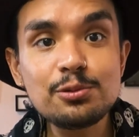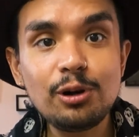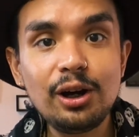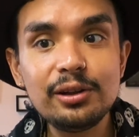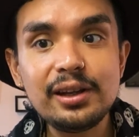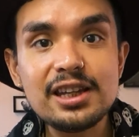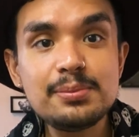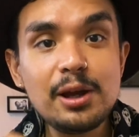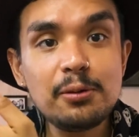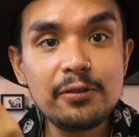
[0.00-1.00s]
world is
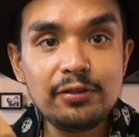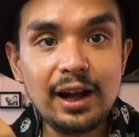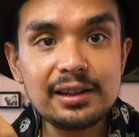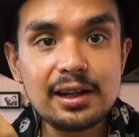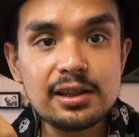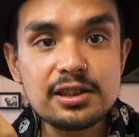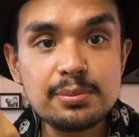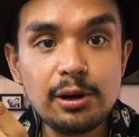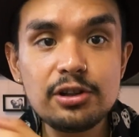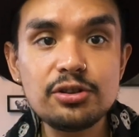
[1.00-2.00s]
being reflected in the
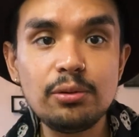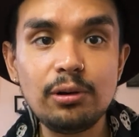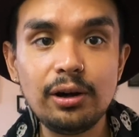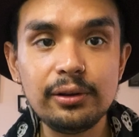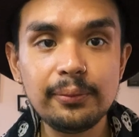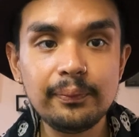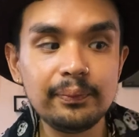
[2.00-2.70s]
spiritual world.